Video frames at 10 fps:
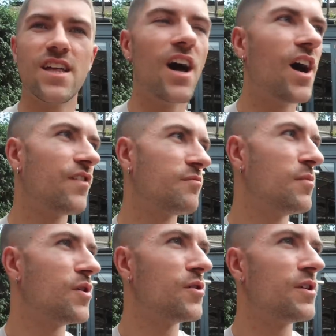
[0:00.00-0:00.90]
the Half
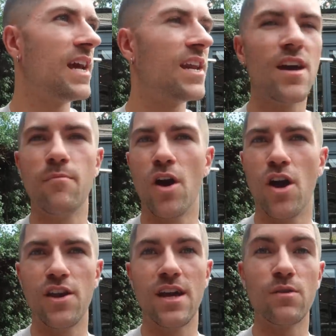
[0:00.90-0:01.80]
Moon in
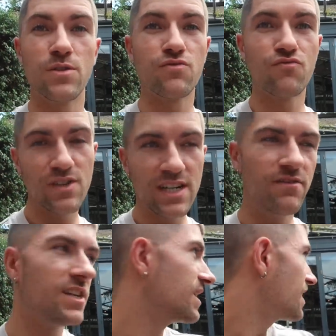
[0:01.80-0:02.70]
Herne Hill. It's really,
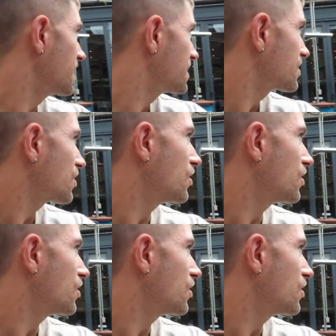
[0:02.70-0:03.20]
really nice. It's